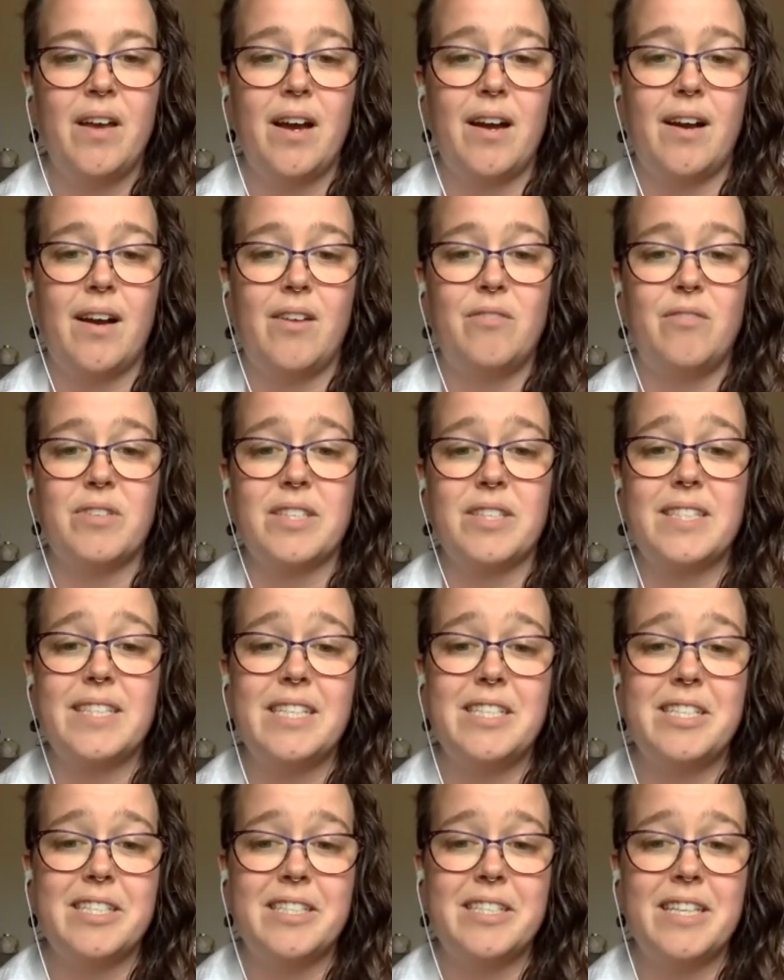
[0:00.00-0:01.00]
A
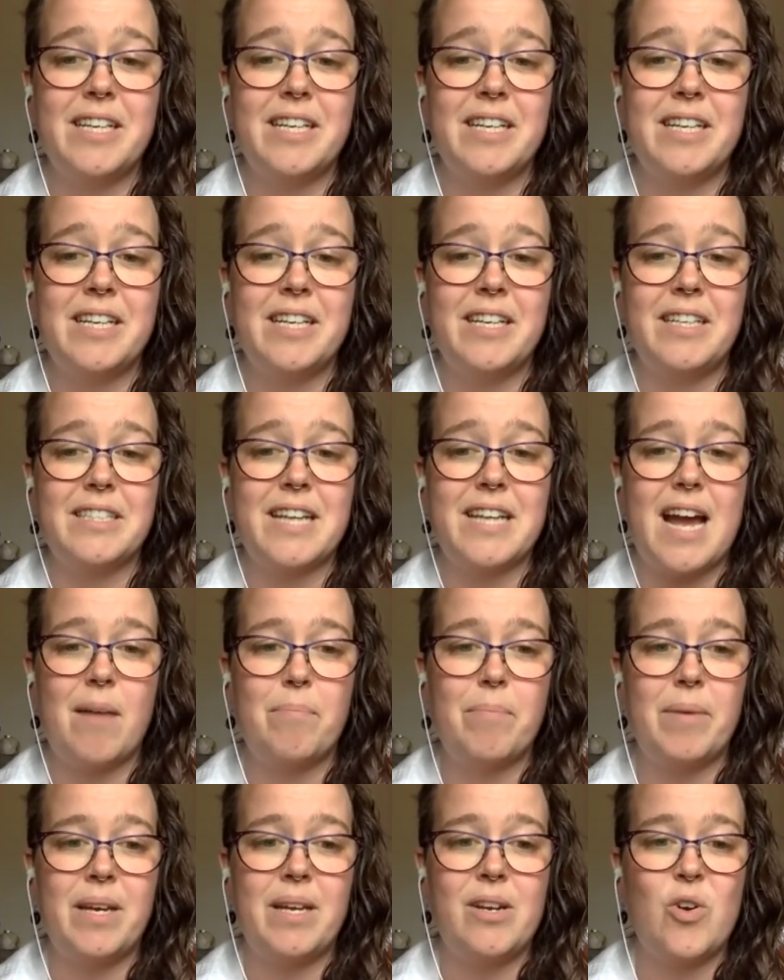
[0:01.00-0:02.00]
conversation that needs to
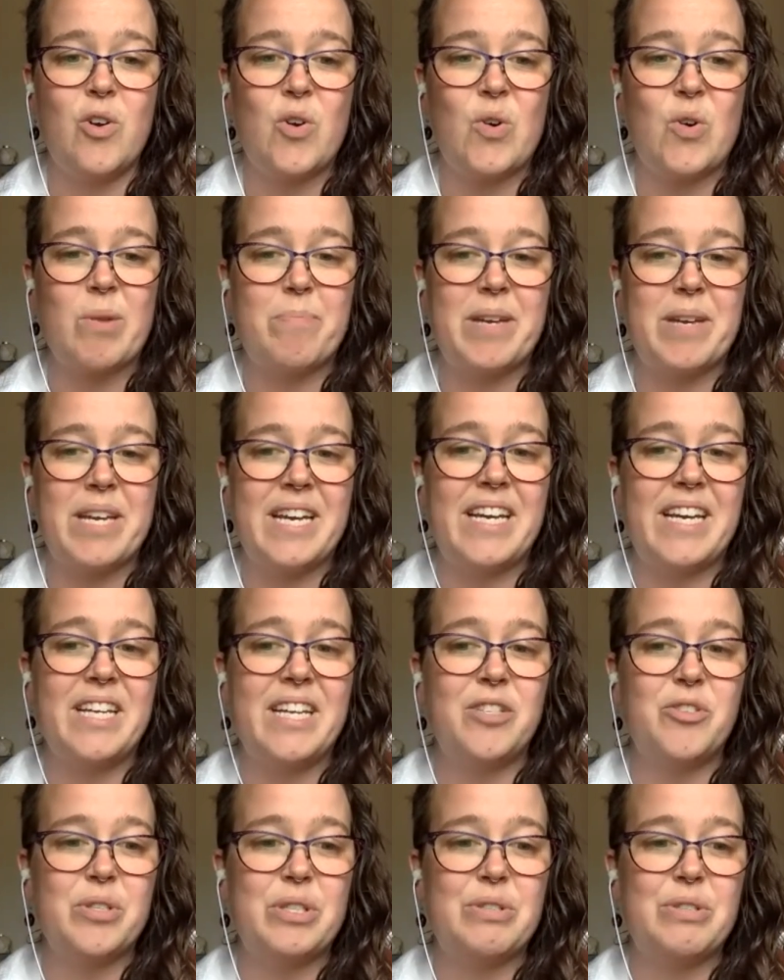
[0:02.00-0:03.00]
happen, or being
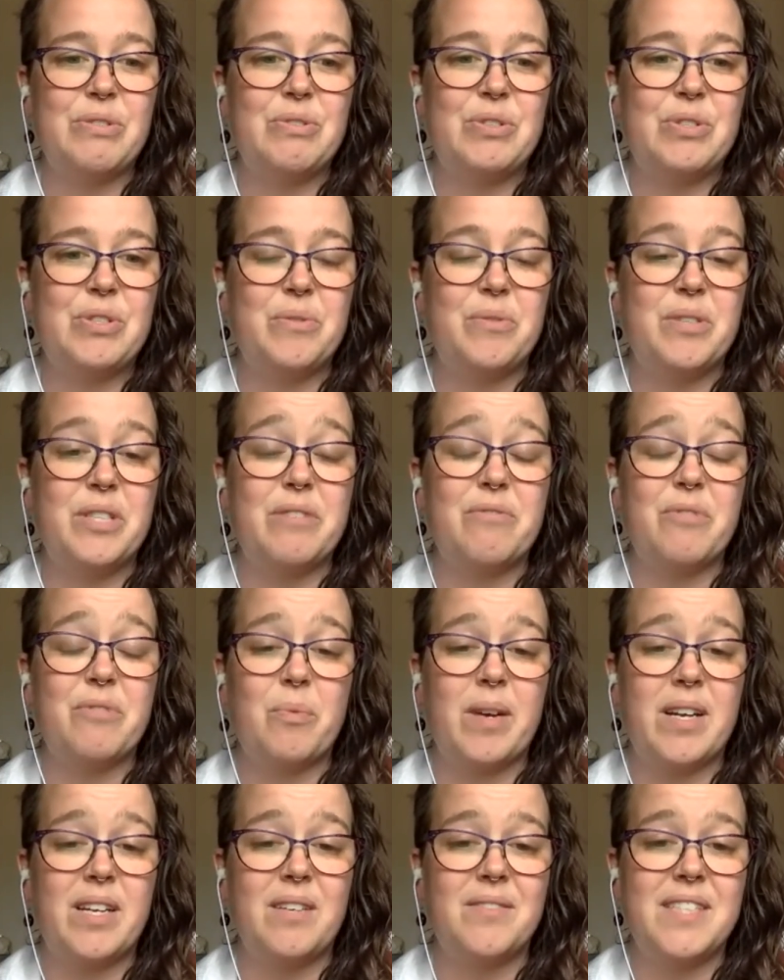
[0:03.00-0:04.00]
introduced to a
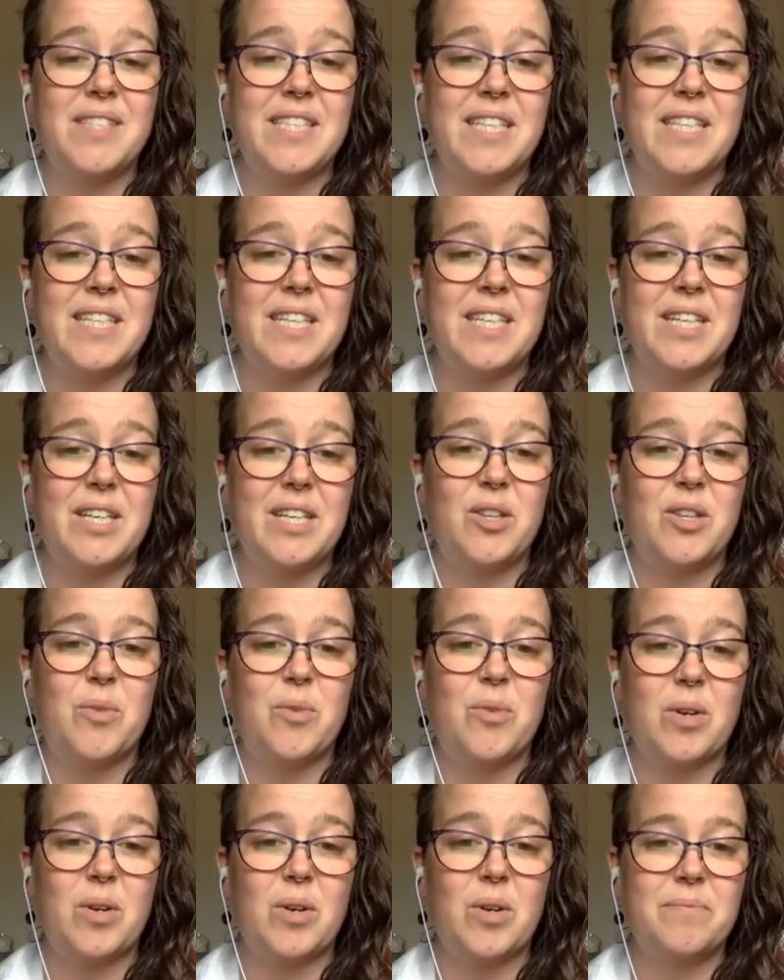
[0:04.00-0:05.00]
different way of seeing the
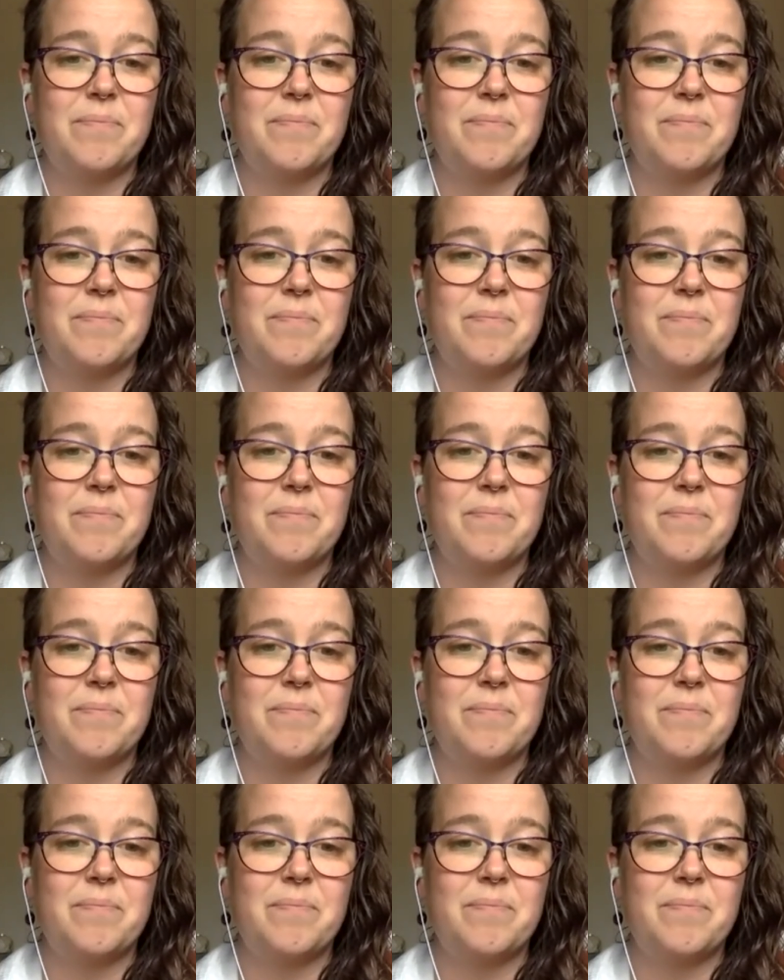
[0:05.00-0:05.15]
world.